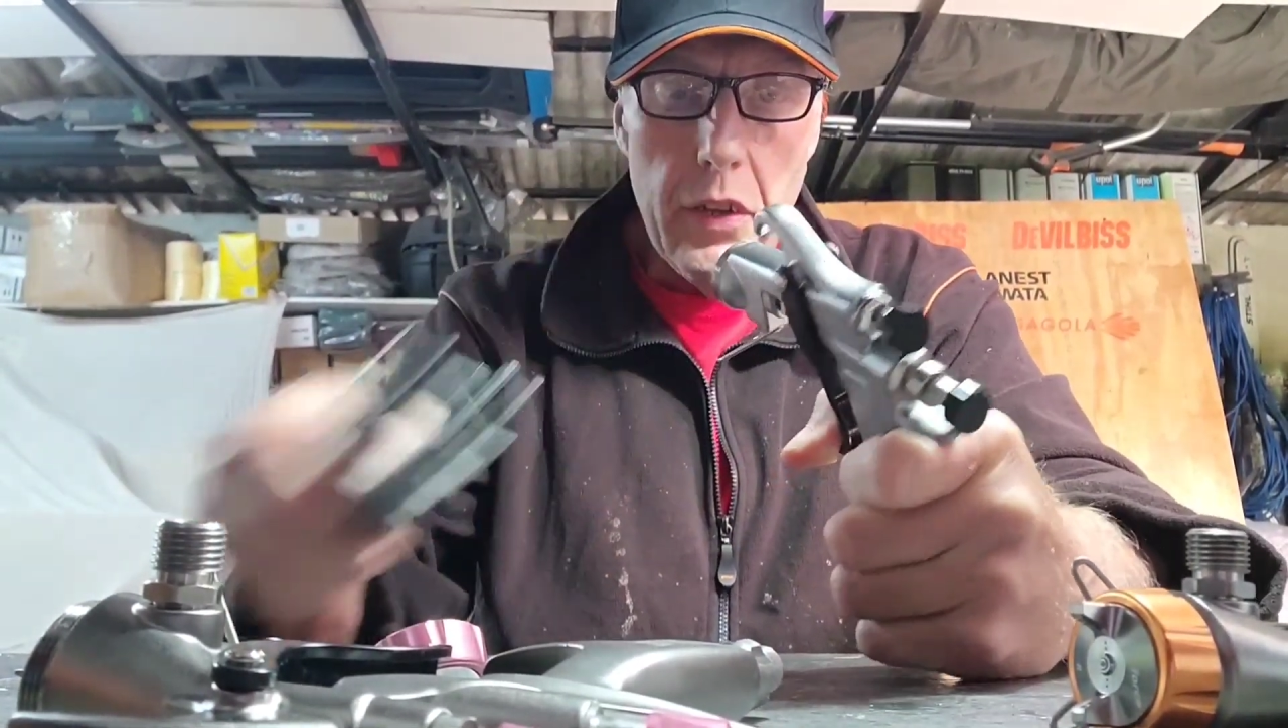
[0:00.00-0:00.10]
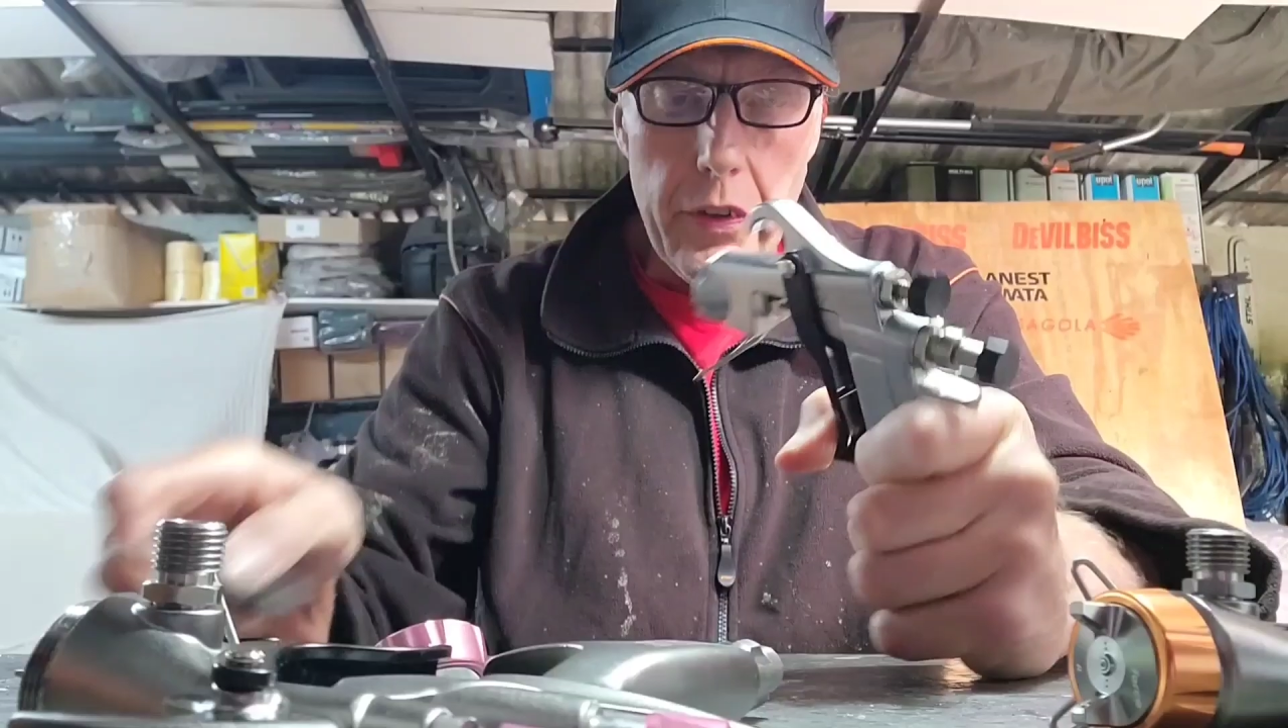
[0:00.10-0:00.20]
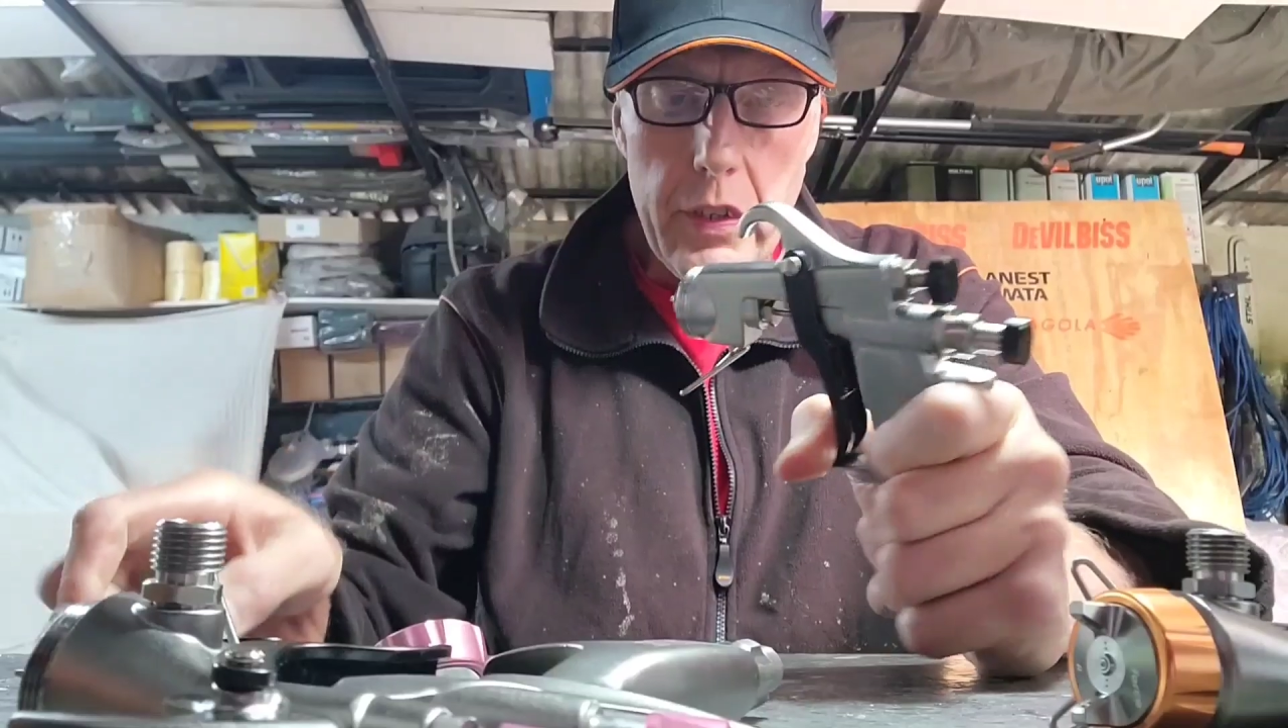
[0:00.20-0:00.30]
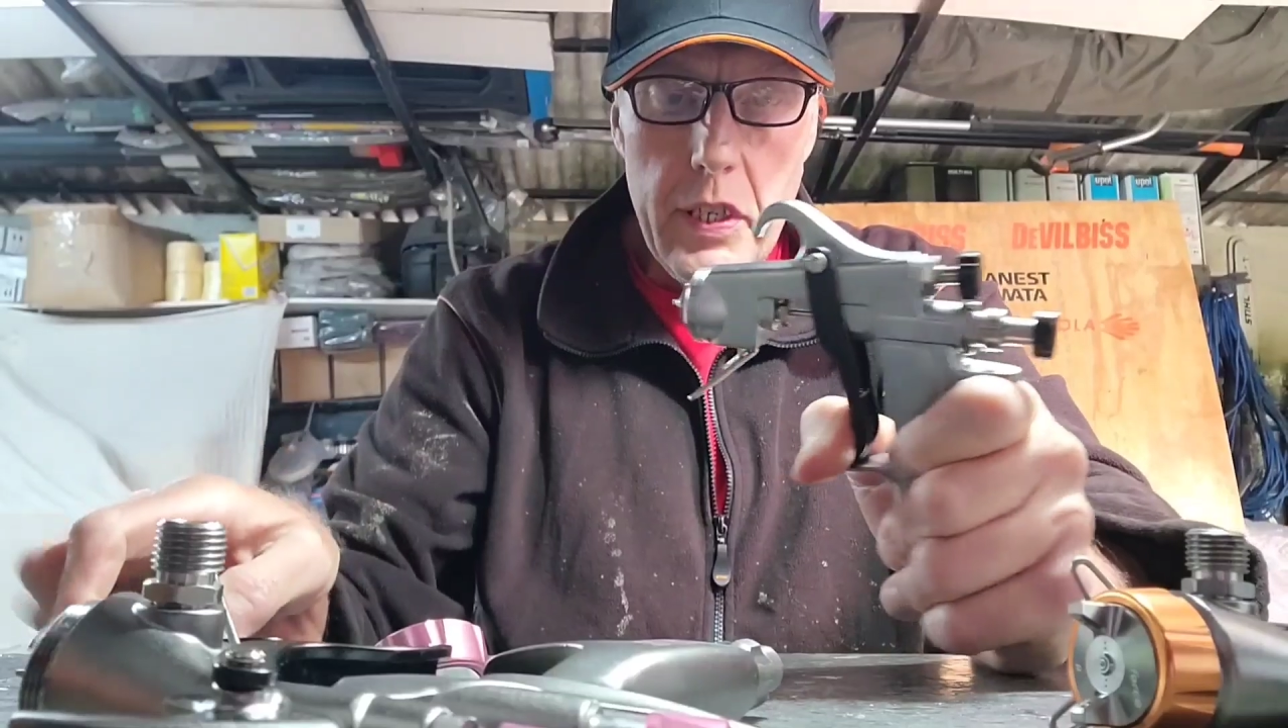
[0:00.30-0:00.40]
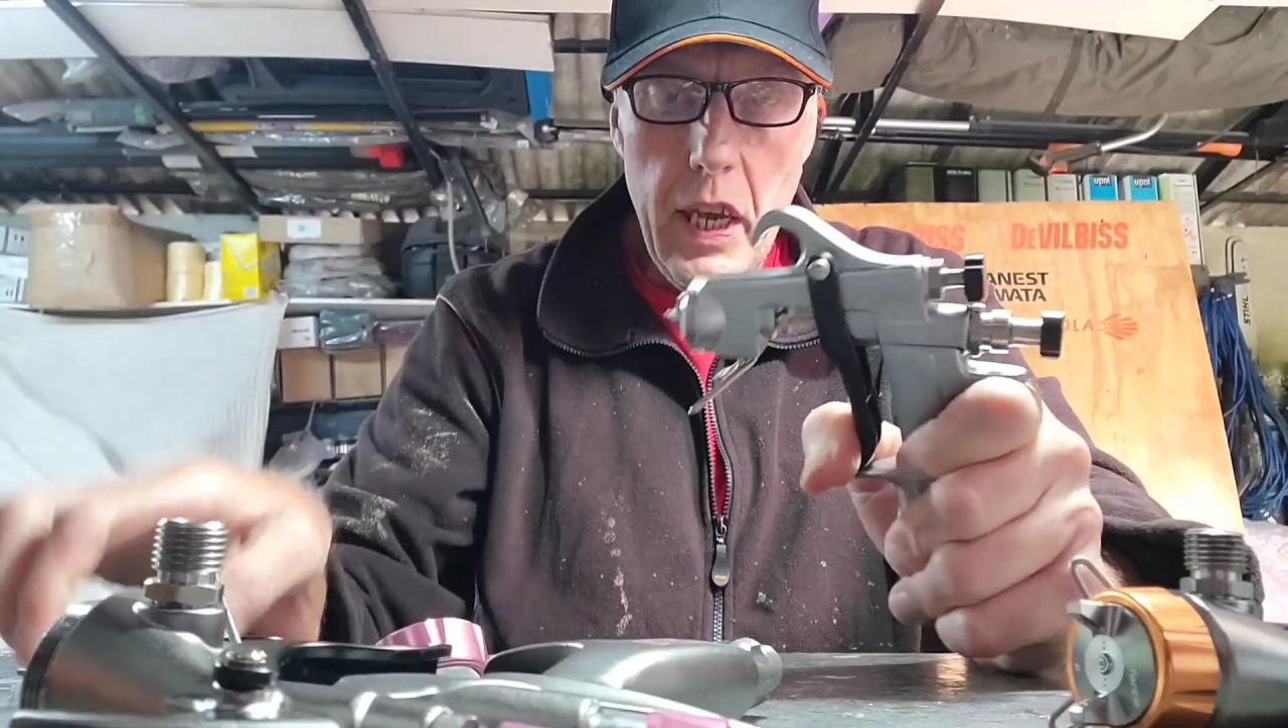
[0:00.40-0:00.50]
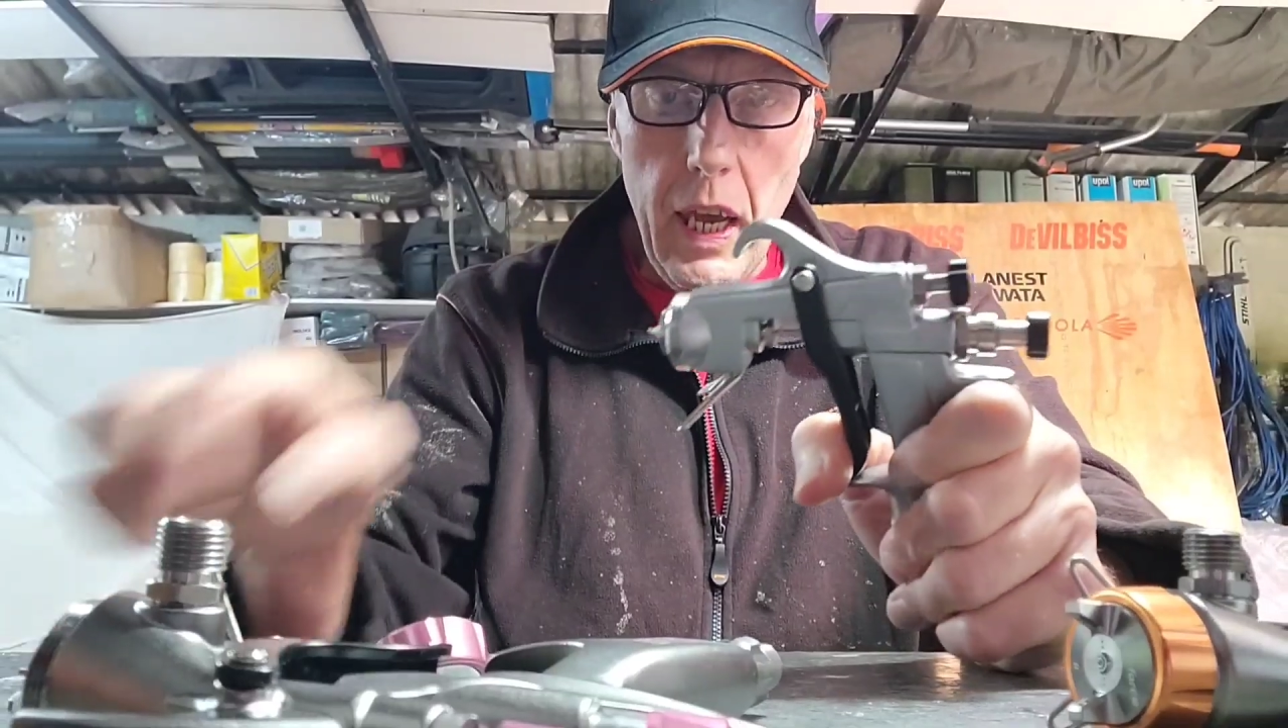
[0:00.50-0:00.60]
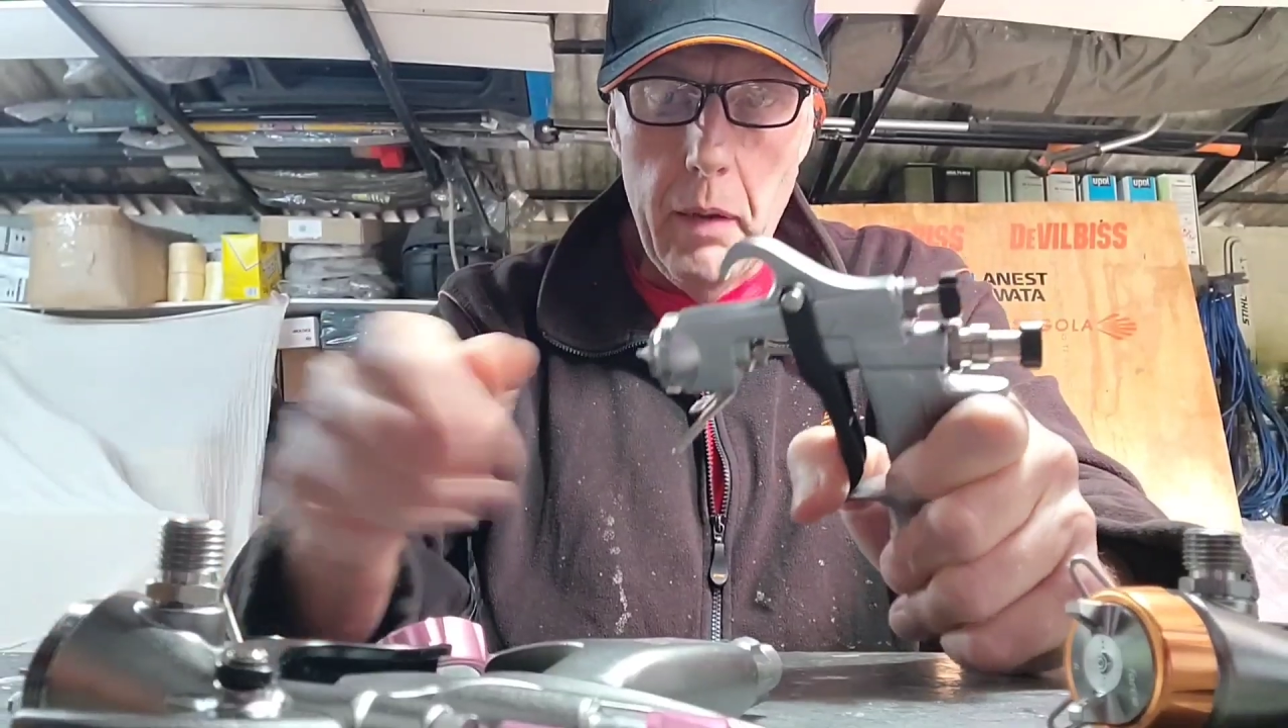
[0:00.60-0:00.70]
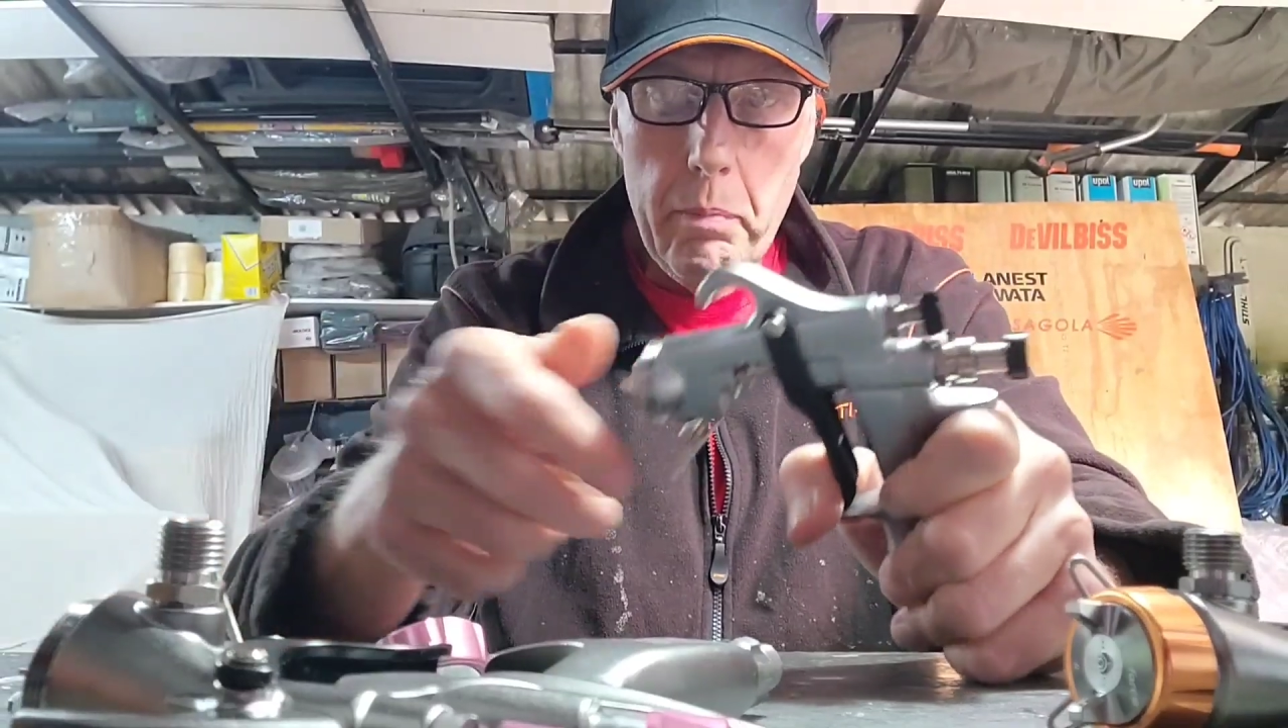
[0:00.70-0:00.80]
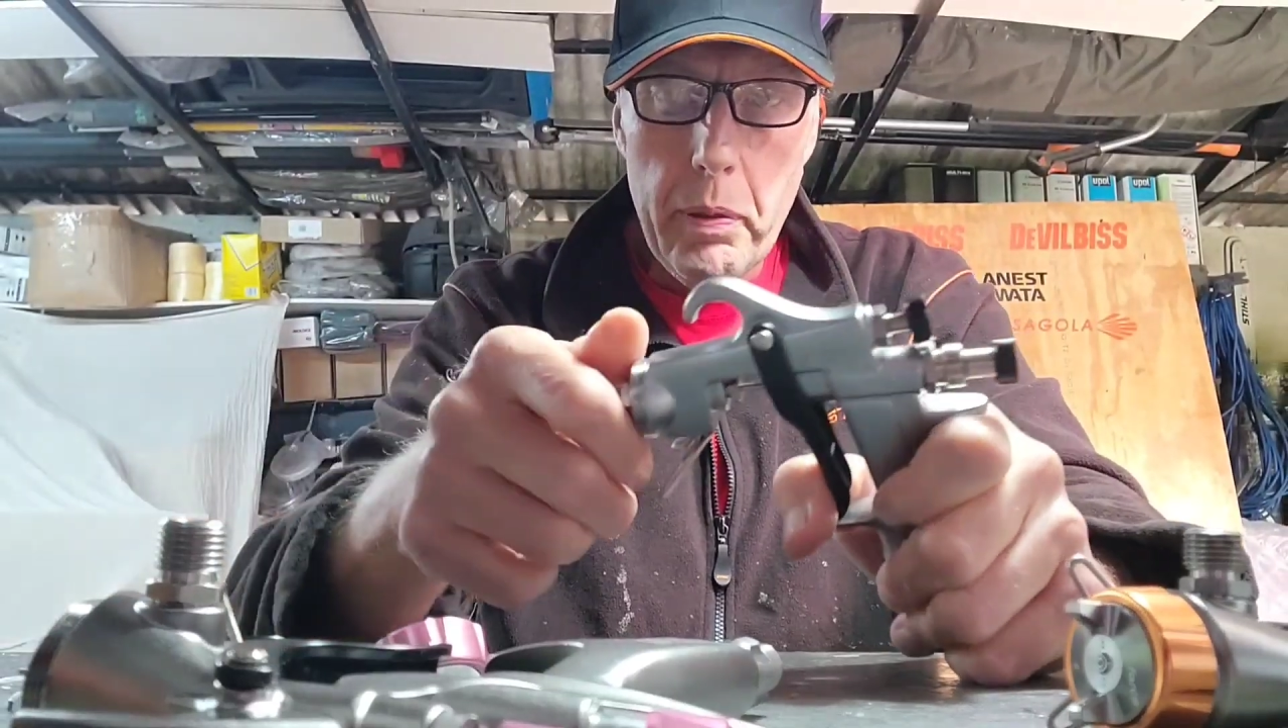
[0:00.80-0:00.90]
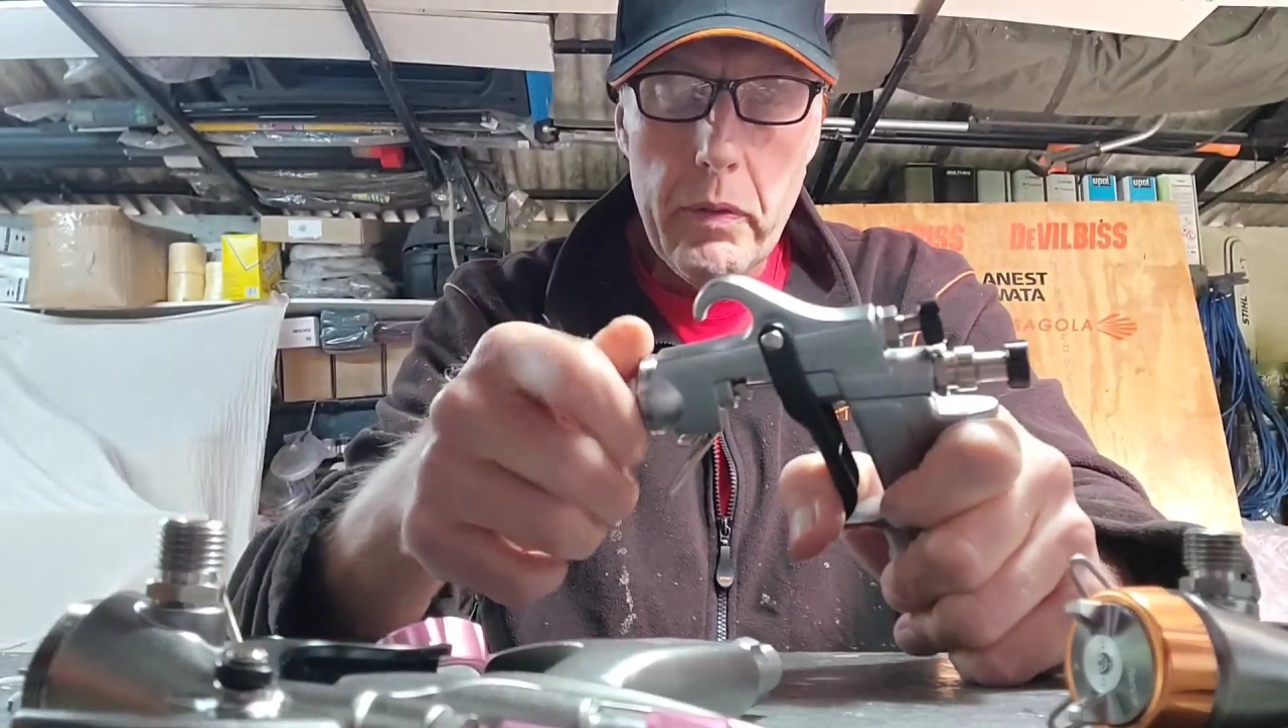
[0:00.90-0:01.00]
the
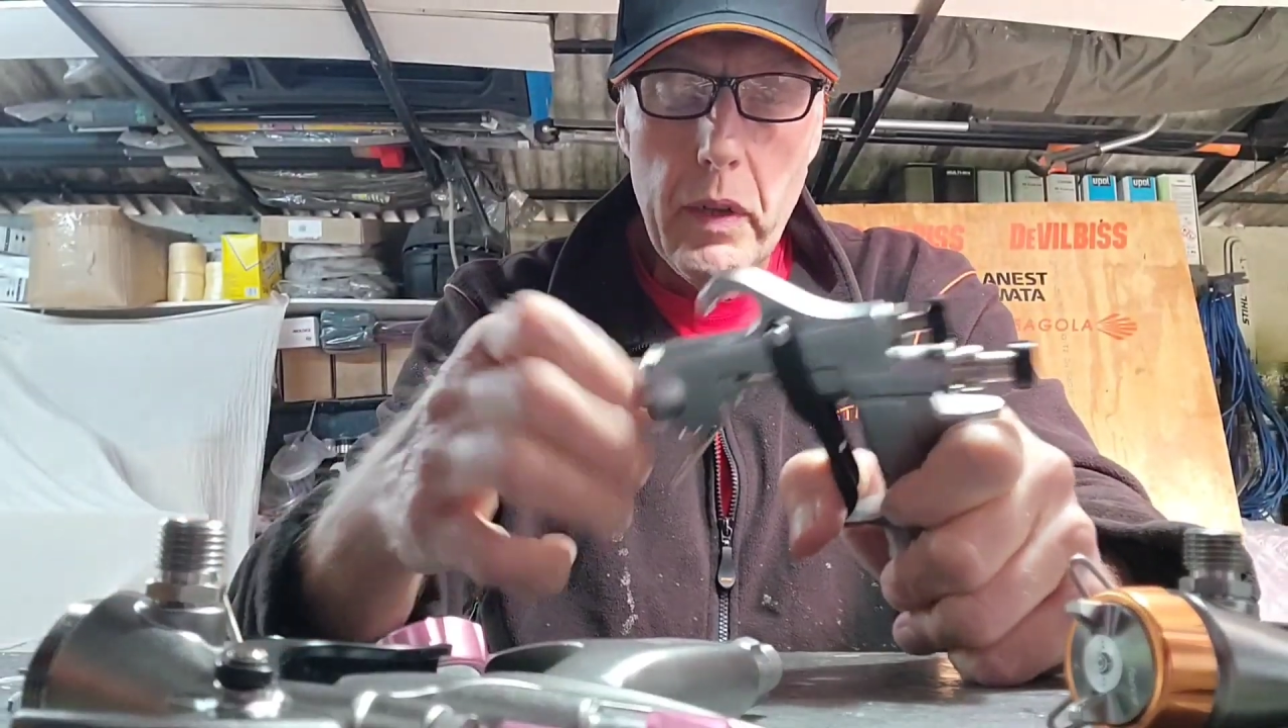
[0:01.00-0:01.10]
tip